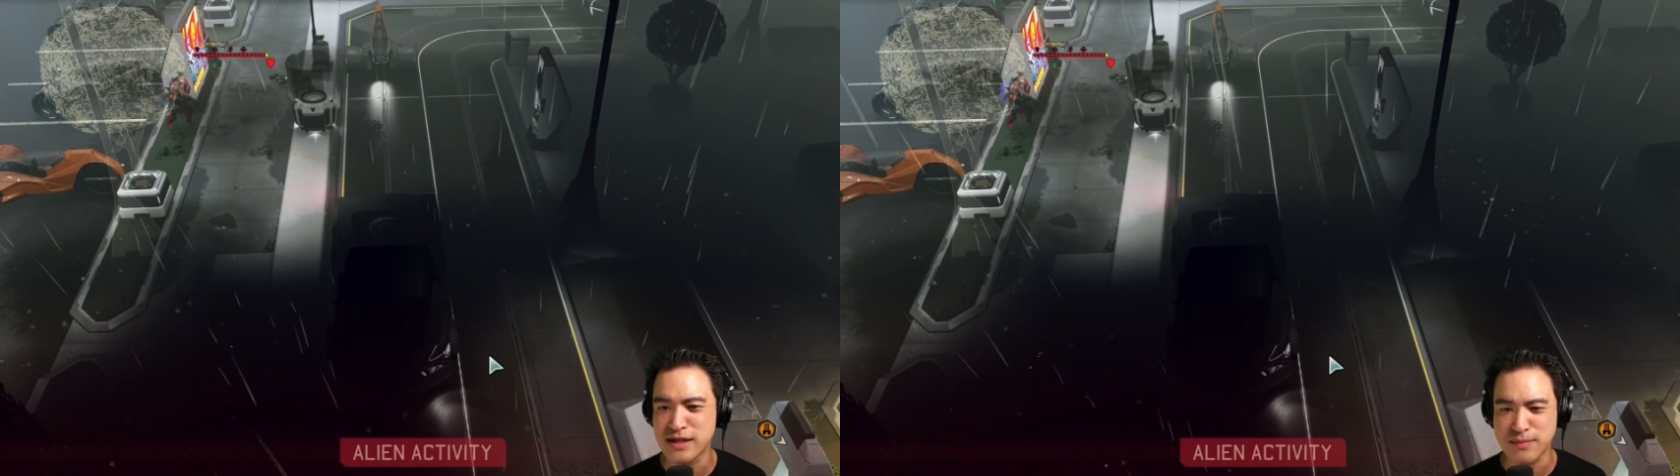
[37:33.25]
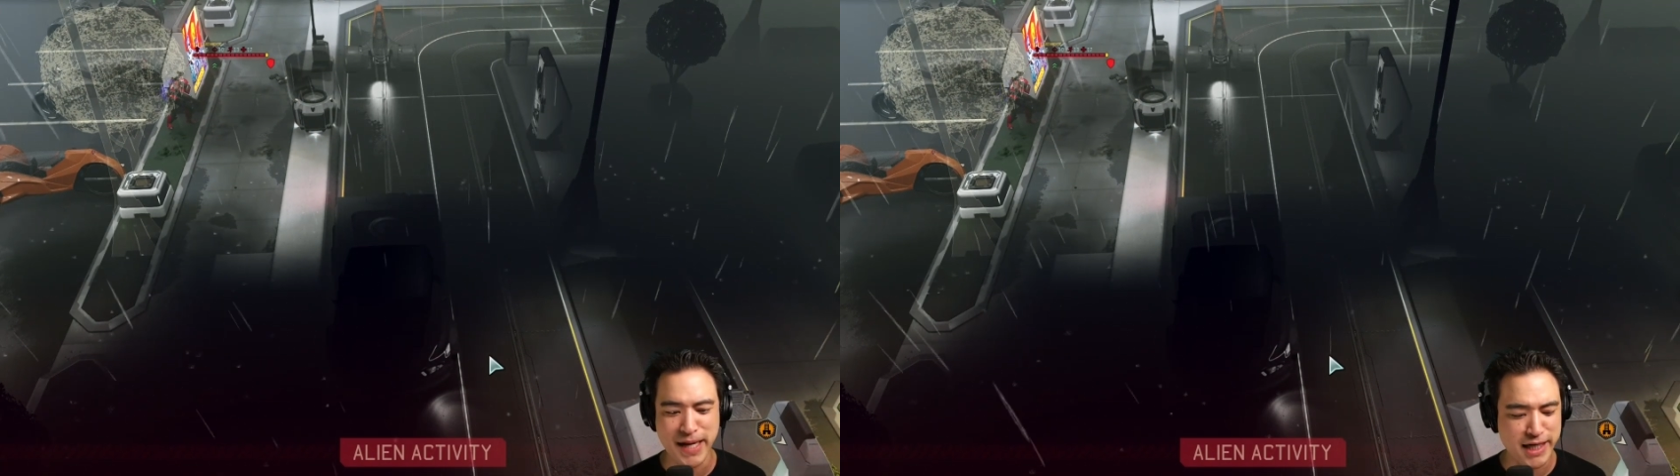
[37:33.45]

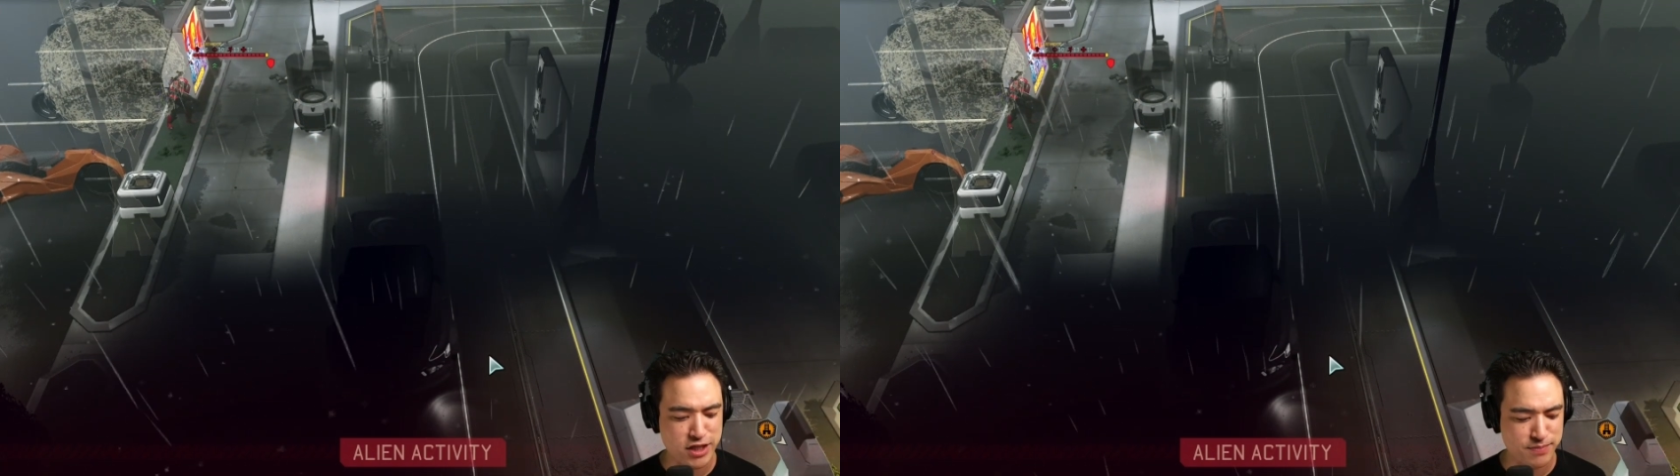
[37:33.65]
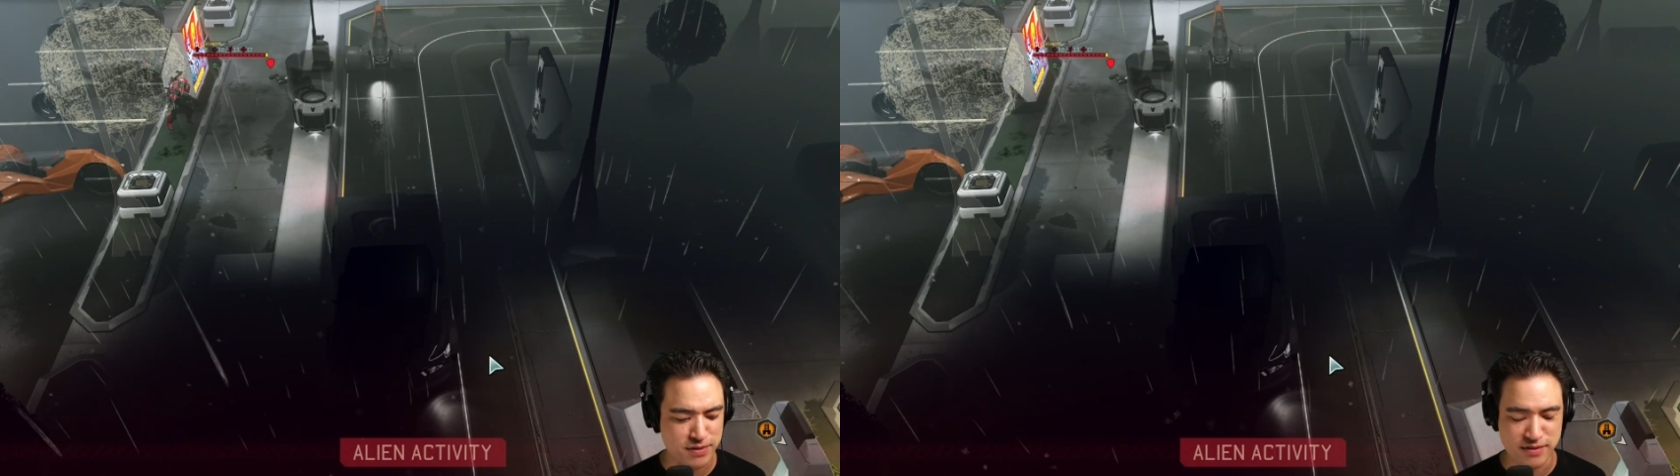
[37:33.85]

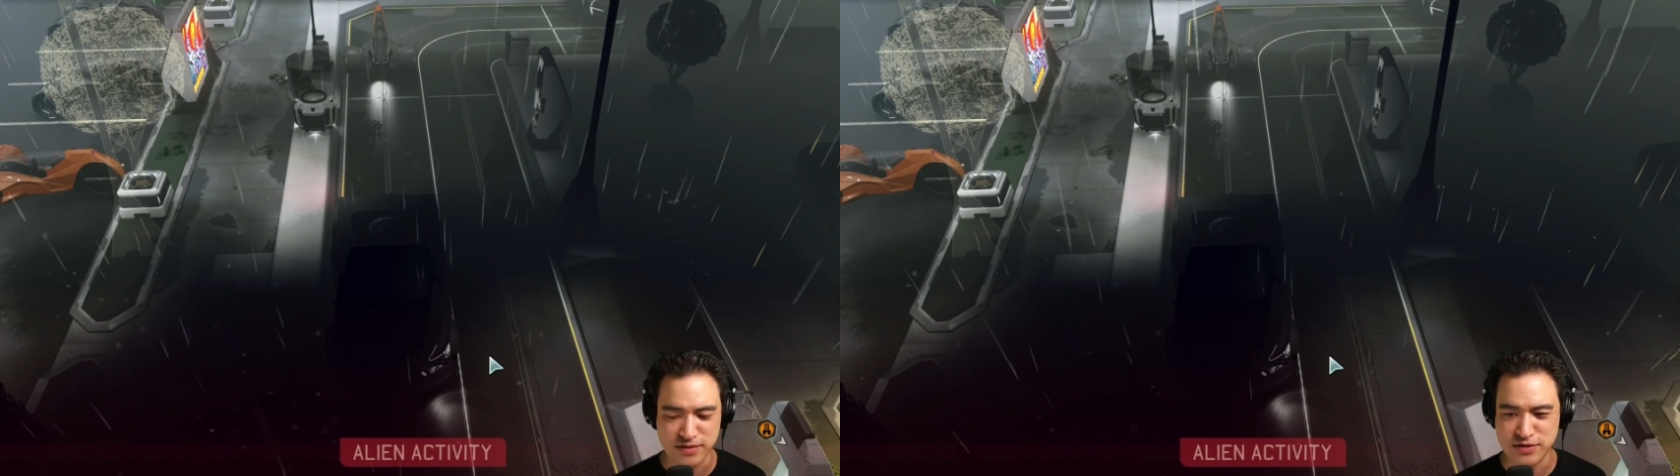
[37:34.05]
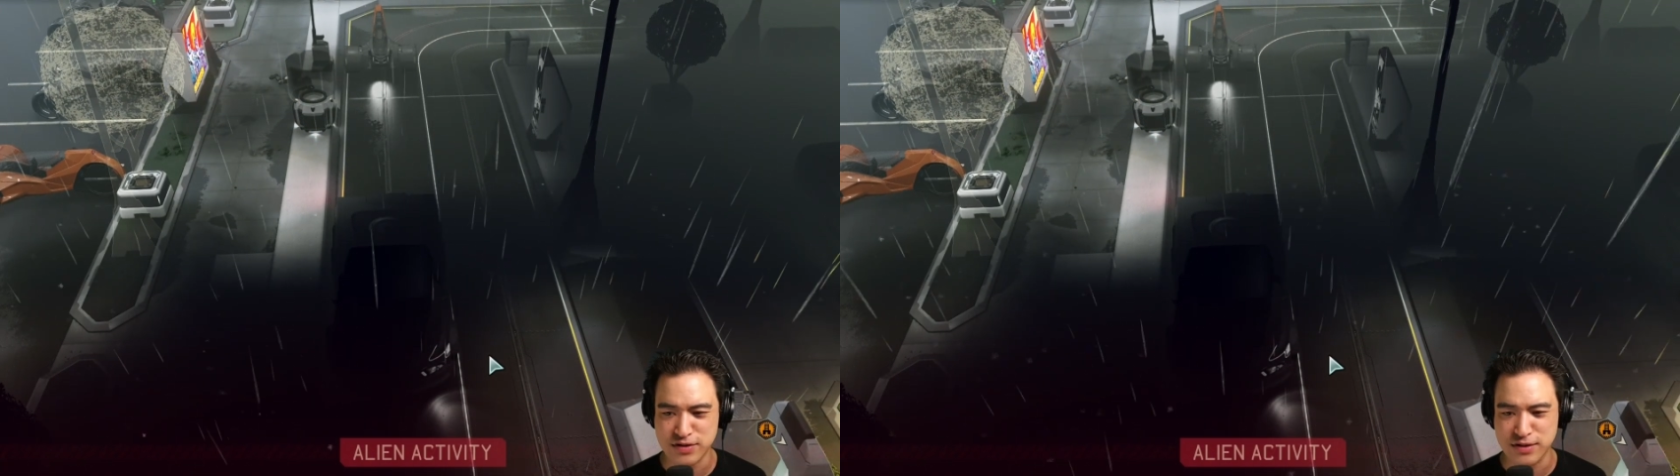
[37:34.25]
unmanageable.
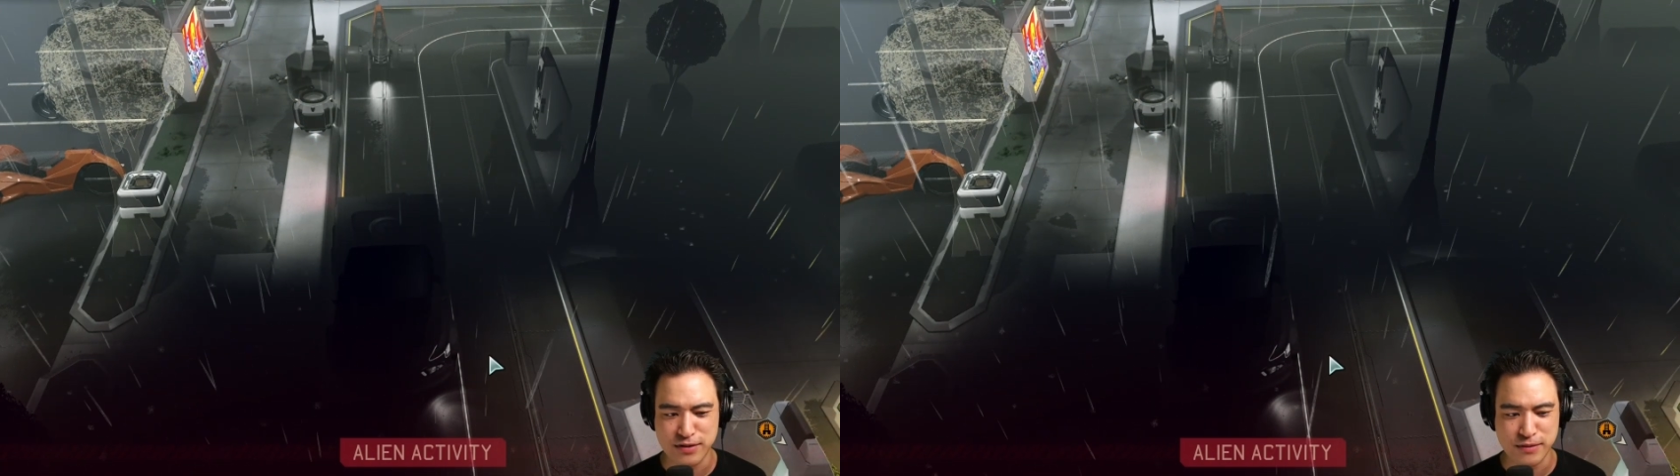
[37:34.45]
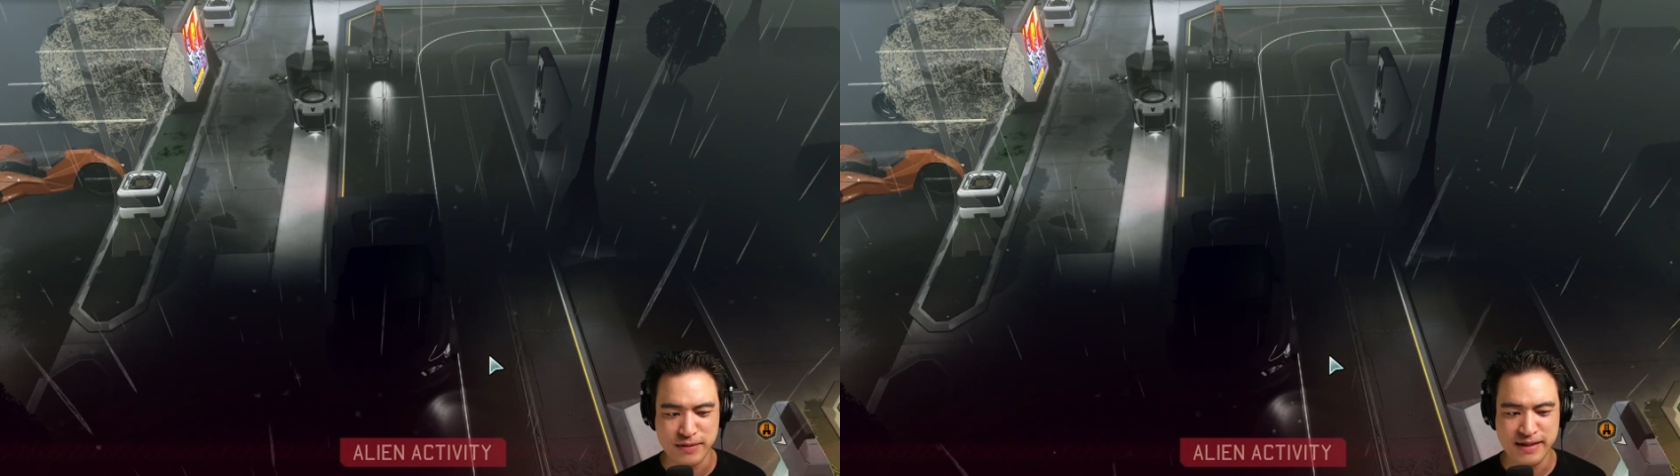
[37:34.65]
So